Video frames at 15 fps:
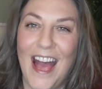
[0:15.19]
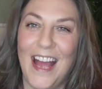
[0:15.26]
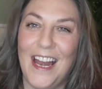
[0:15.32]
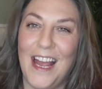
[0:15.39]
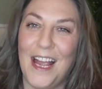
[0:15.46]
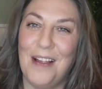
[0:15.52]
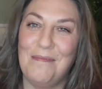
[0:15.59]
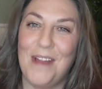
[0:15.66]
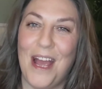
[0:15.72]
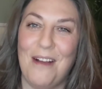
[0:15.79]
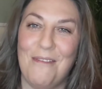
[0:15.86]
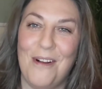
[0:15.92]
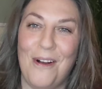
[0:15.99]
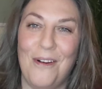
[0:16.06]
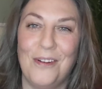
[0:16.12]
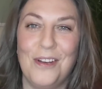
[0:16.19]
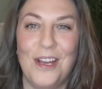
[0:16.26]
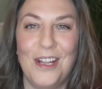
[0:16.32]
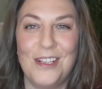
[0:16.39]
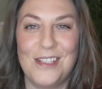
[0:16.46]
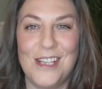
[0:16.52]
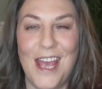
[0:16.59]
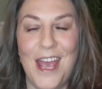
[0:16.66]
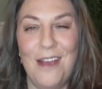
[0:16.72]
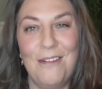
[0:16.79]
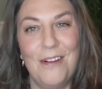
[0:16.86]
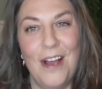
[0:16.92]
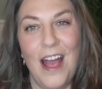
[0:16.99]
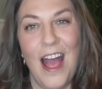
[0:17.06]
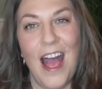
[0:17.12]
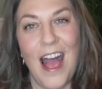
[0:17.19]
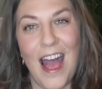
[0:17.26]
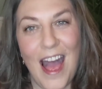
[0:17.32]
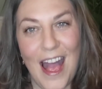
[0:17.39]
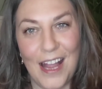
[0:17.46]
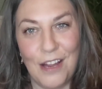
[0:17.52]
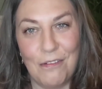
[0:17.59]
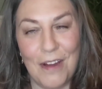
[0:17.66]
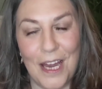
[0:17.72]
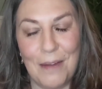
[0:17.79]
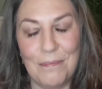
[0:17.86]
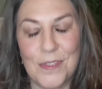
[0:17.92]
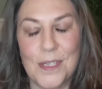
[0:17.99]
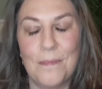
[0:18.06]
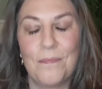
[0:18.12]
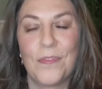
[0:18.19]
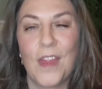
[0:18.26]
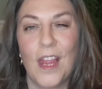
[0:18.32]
and I am now on to eye creams.